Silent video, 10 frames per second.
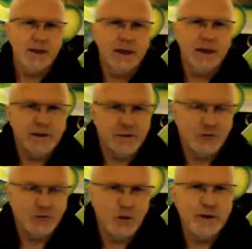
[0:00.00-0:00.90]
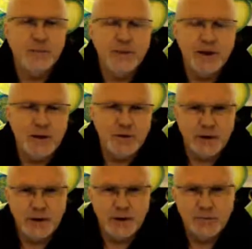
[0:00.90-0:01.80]
And it's a story about
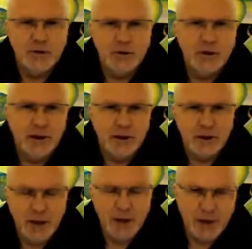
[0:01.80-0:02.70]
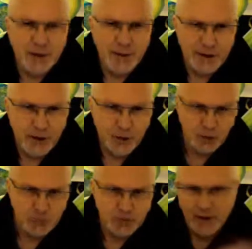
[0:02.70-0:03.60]
an archipelago, a
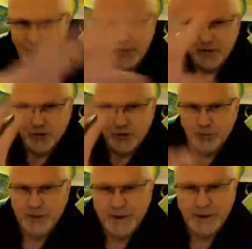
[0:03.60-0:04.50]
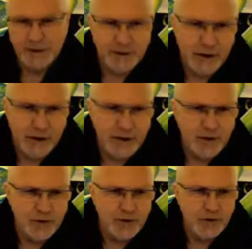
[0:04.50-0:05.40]
group of islands in Japan. And
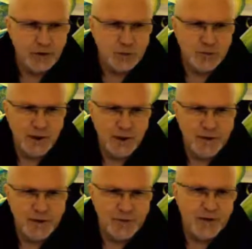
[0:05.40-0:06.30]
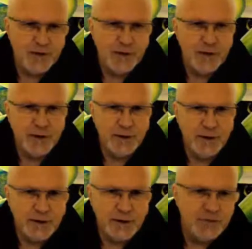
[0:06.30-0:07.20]
in this group of islands, there
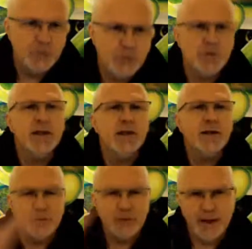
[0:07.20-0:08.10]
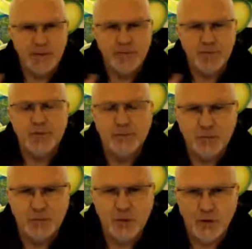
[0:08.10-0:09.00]
lived millions of apes,
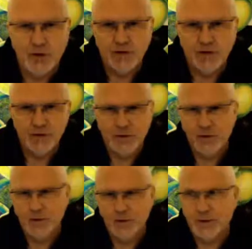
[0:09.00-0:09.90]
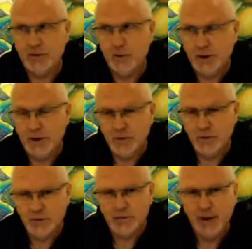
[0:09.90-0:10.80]
all different. There was about
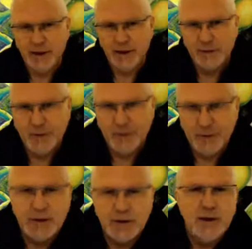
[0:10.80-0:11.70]
100 islands, I think.